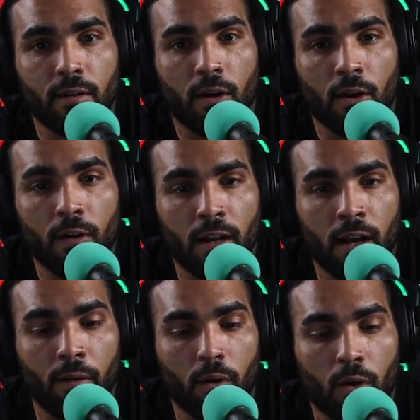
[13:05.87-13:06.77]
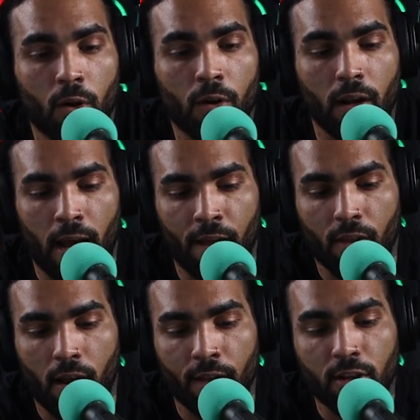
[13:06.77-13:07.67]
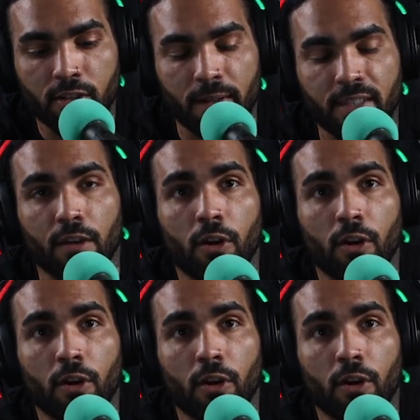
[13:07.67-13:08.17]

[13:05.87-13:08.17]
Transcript: I thought to myself,